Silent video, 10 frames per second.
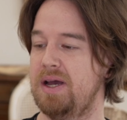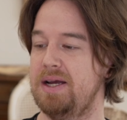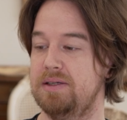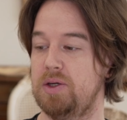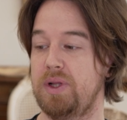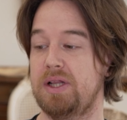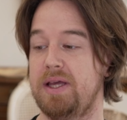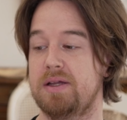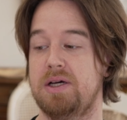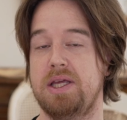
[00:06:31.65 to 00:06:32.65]
I didn't really
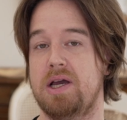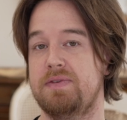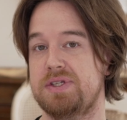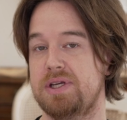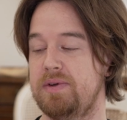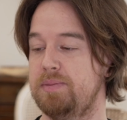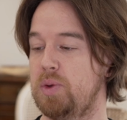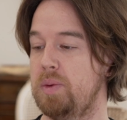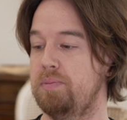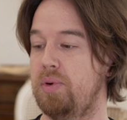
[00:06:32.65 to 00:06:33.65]
like it on the FS7,
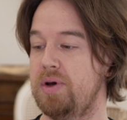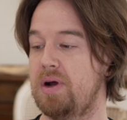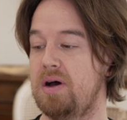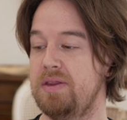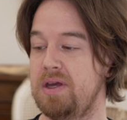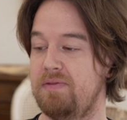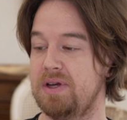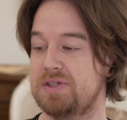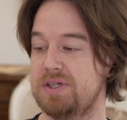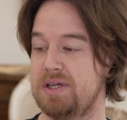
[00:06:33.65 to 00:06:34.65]
but when put on the
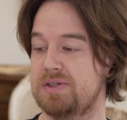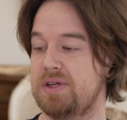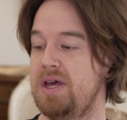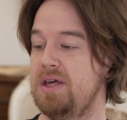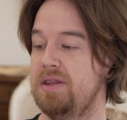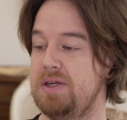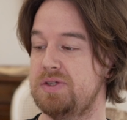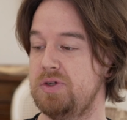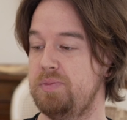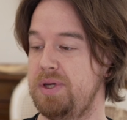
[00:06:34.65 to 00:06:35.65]
FX6,
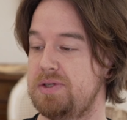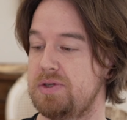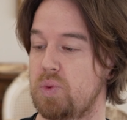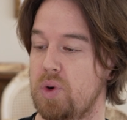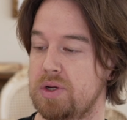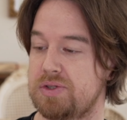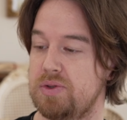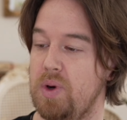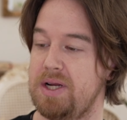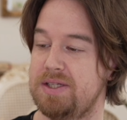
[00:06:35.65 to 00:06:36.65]
these two pieces work so
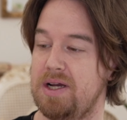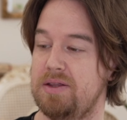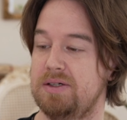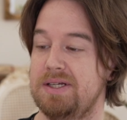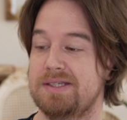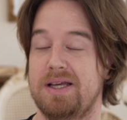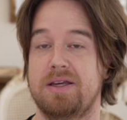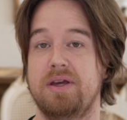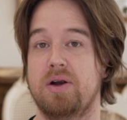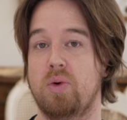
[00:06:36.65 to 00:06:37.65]
great together, it's
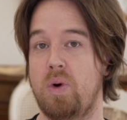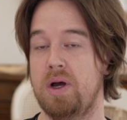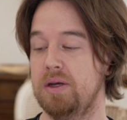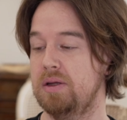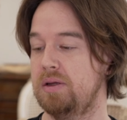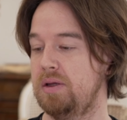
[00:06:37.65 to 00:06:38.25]
like they are one.